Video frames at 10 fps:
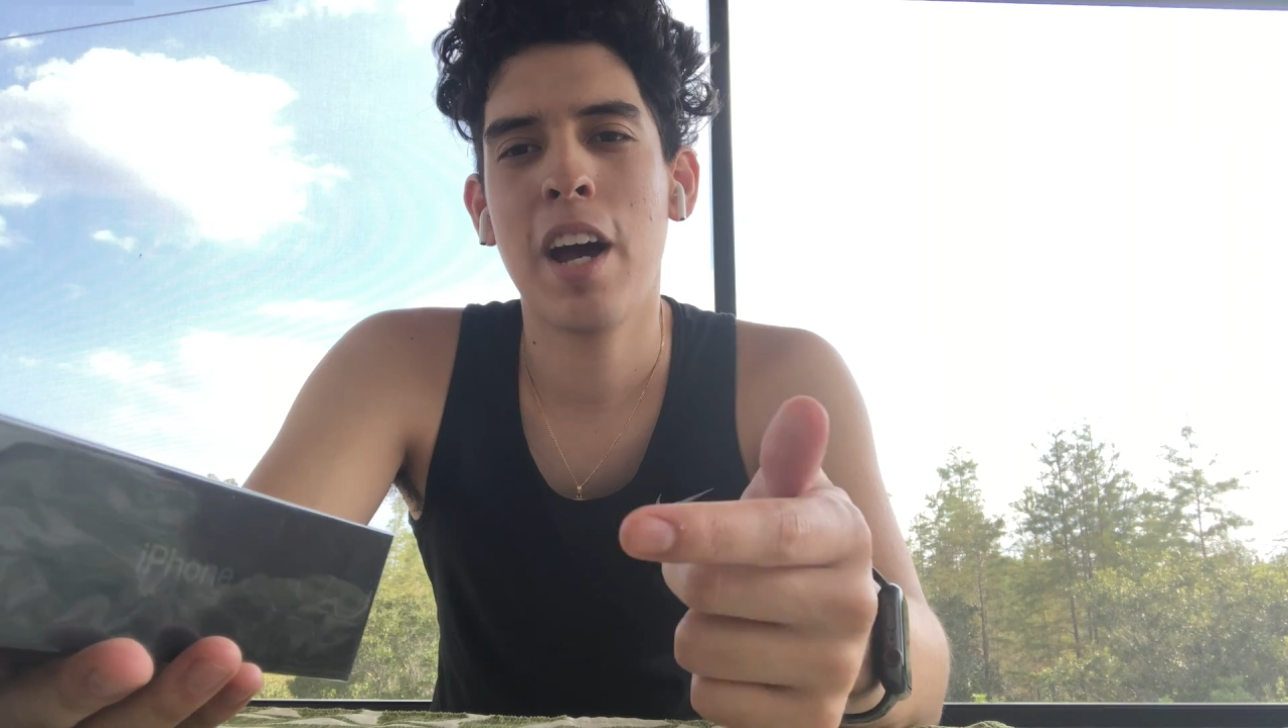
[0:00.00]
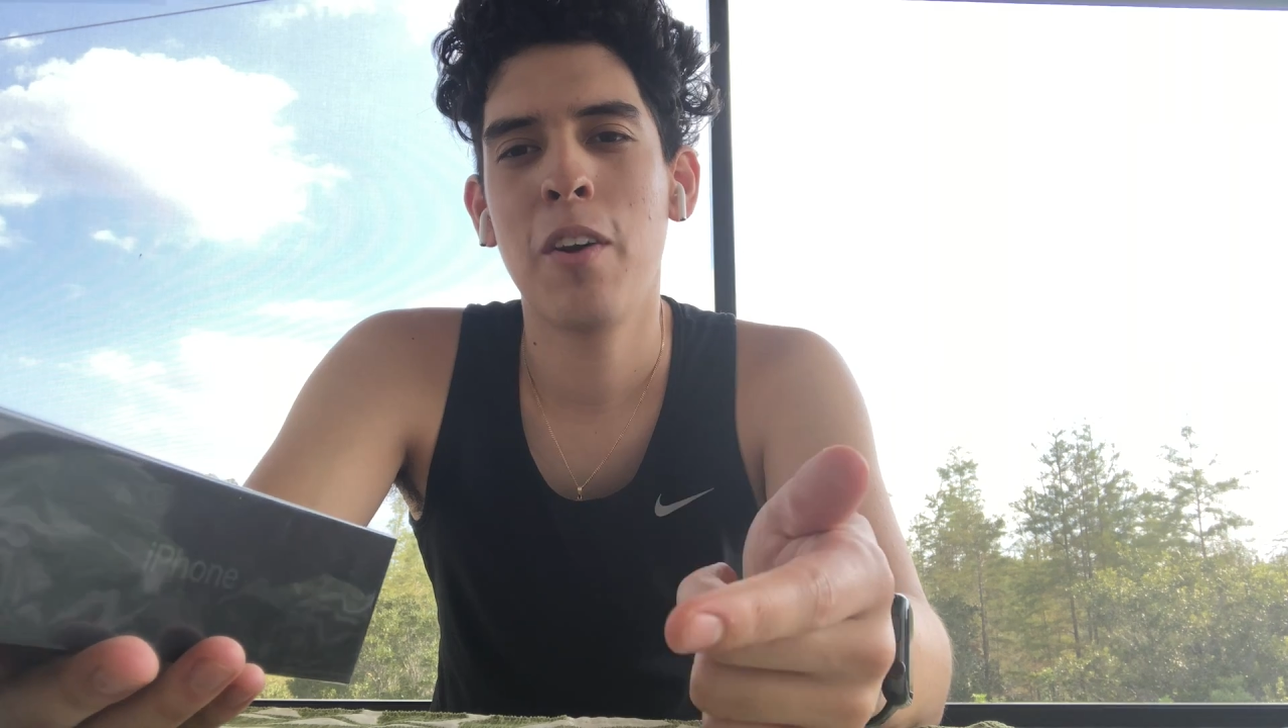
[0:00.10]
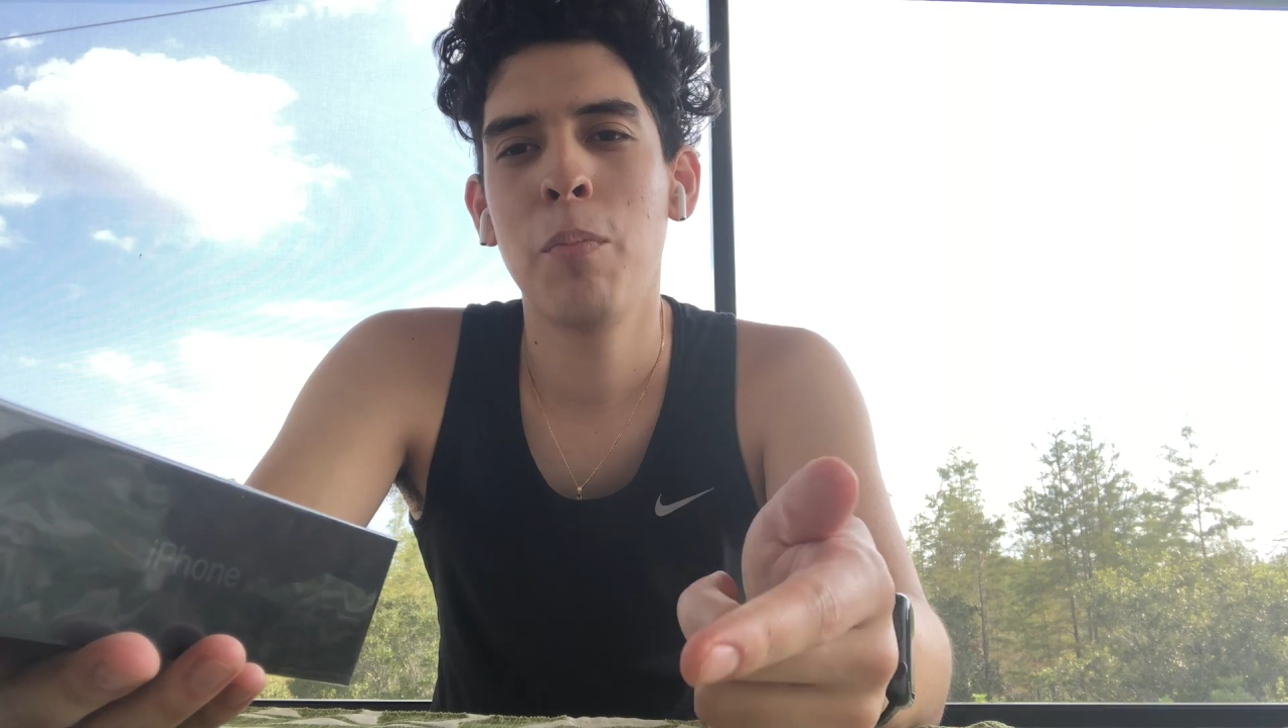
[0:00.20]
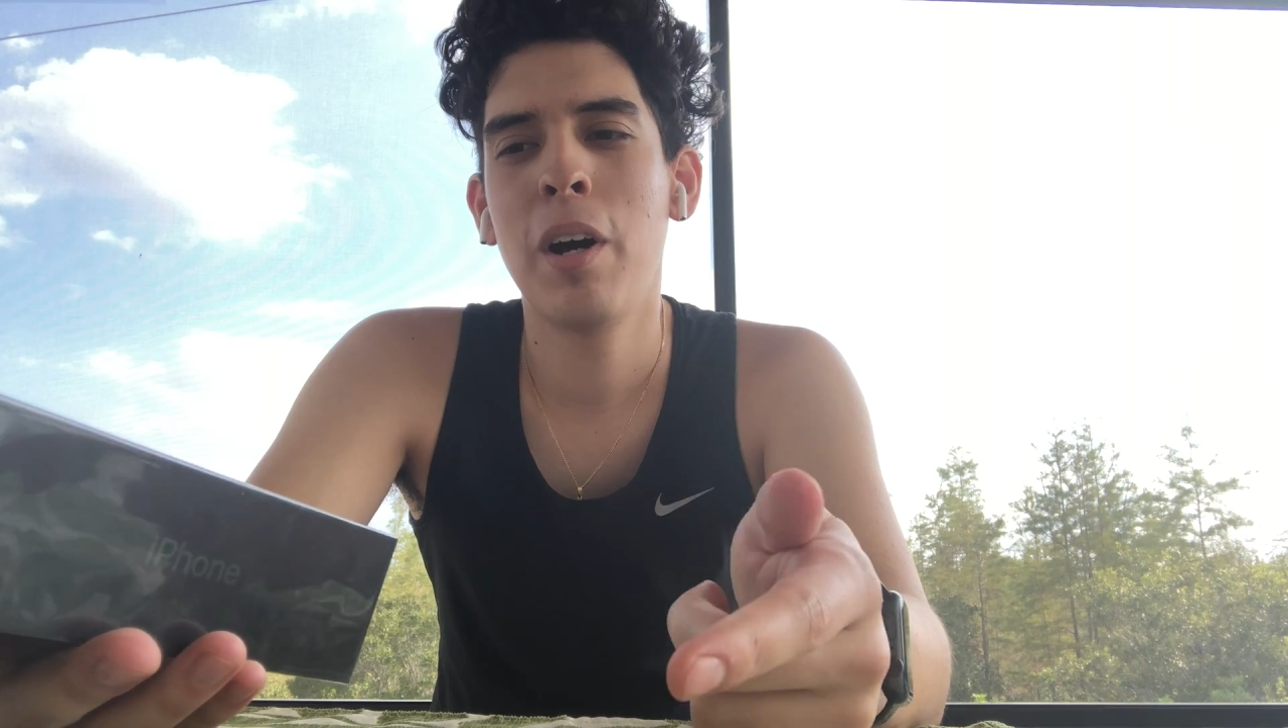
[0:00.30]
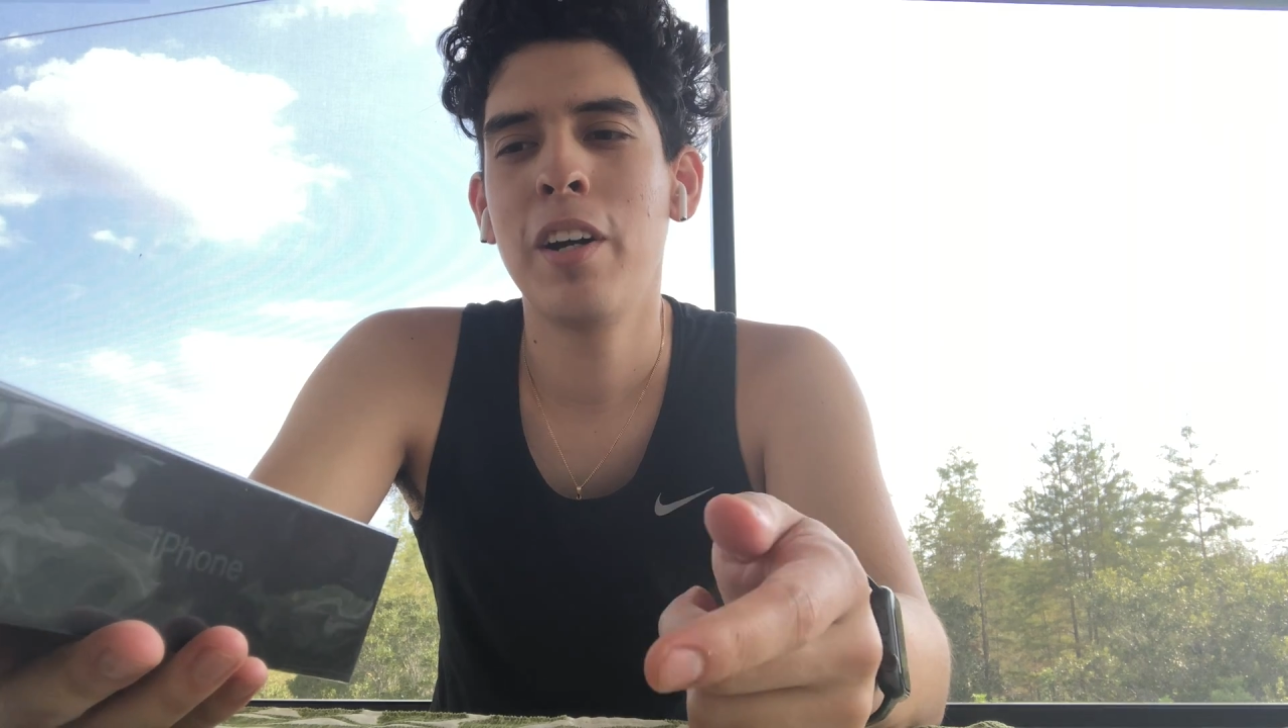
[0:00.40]

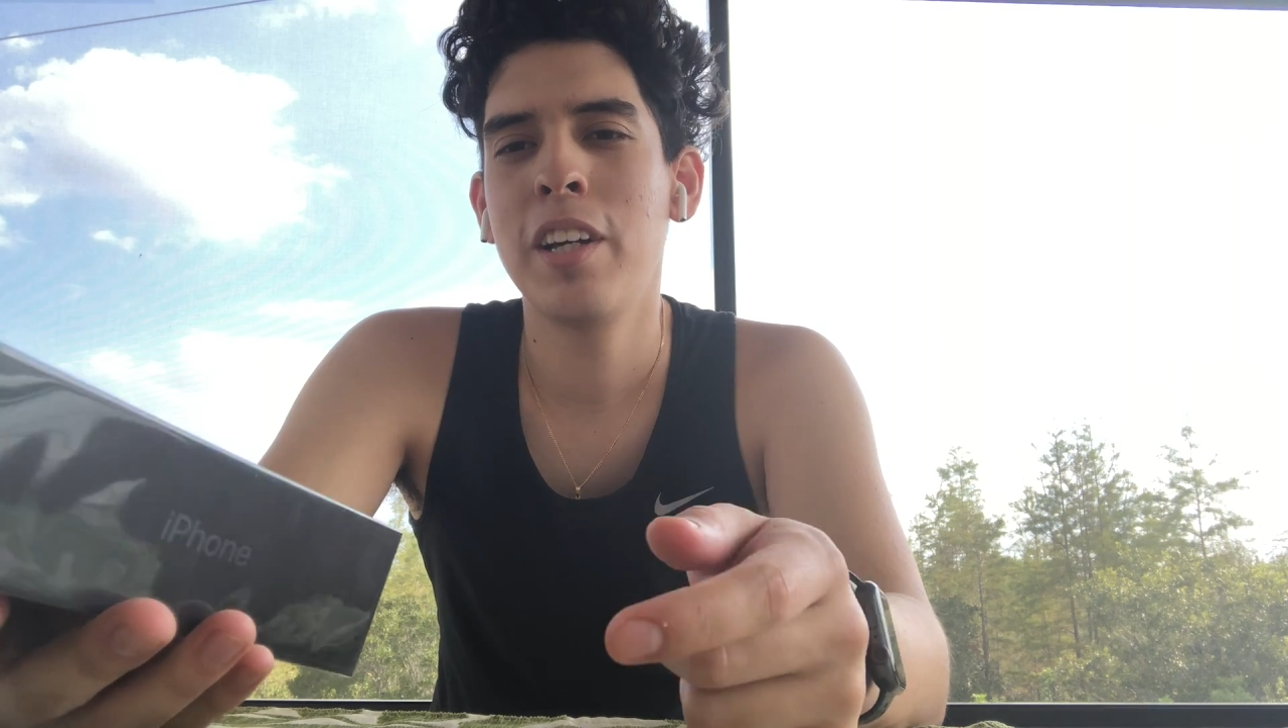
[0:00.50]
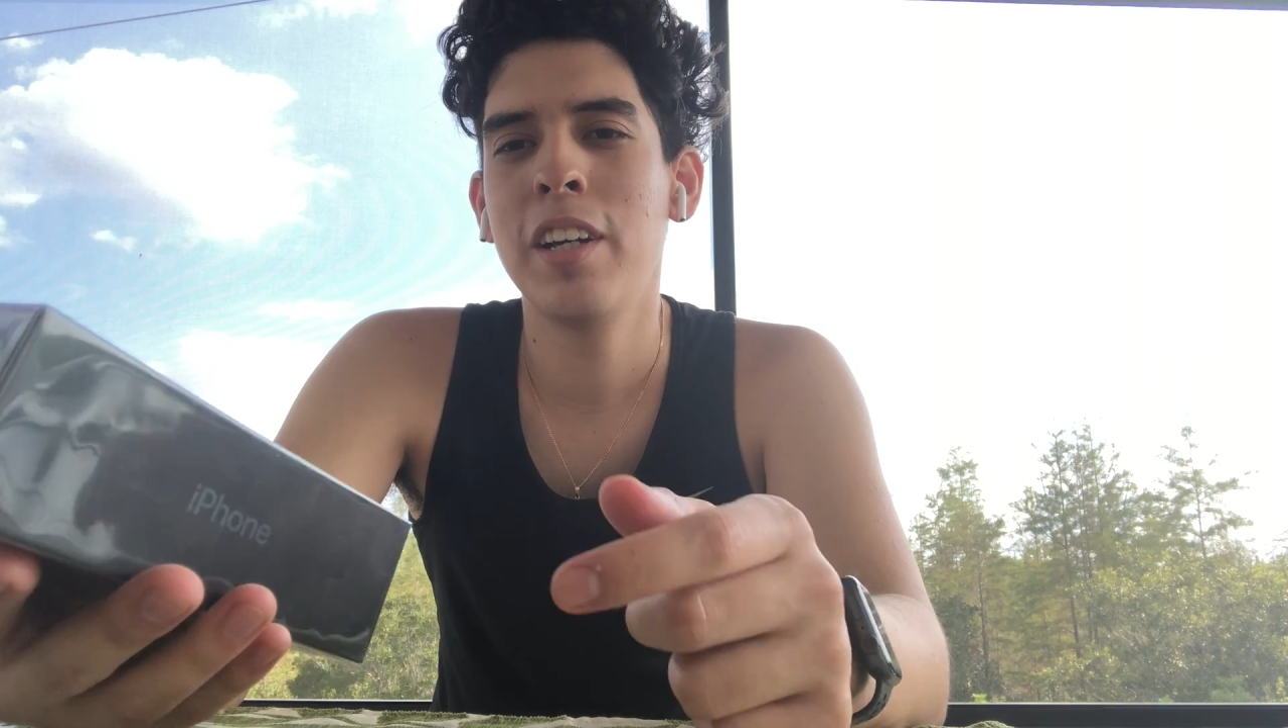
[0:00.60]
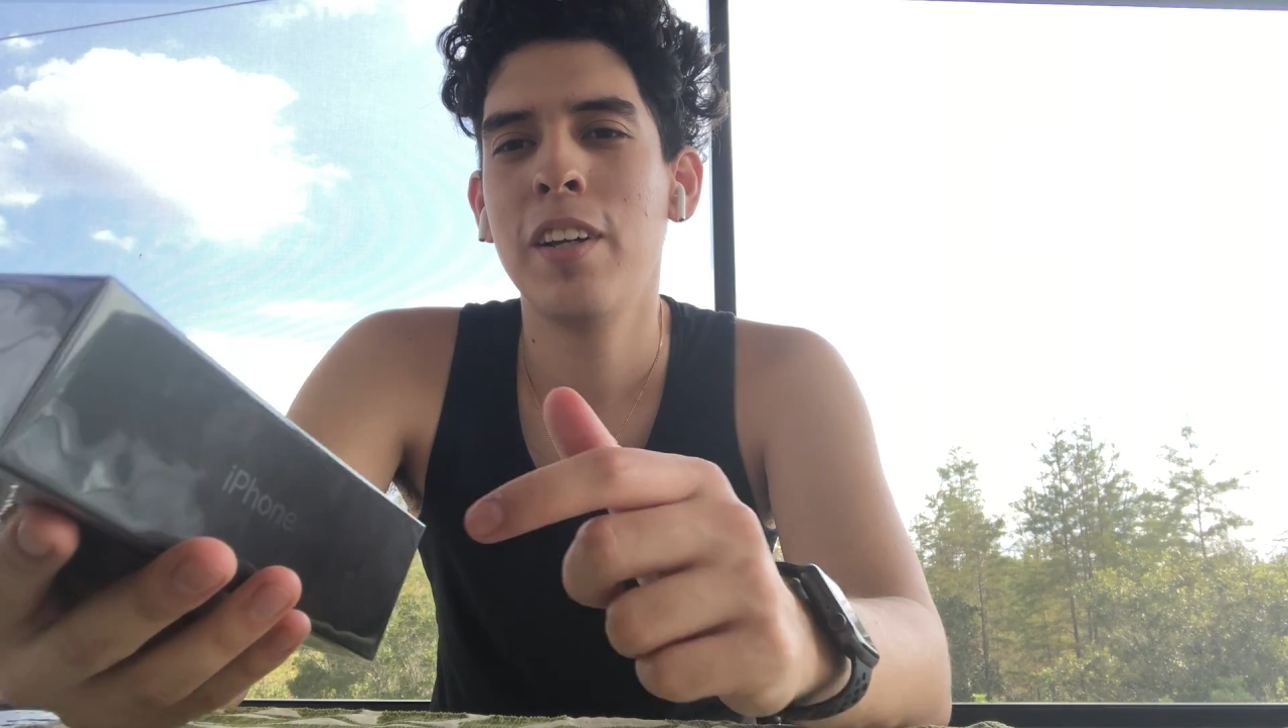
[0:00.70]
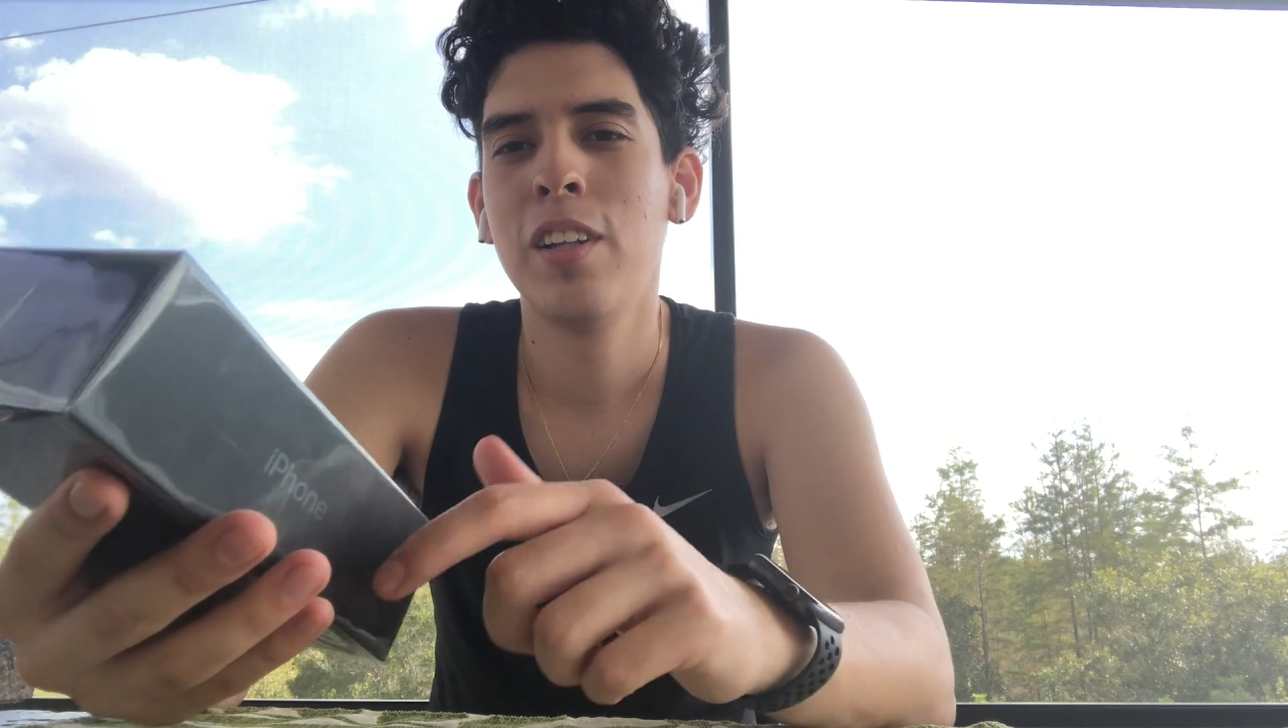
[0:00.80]
out about it,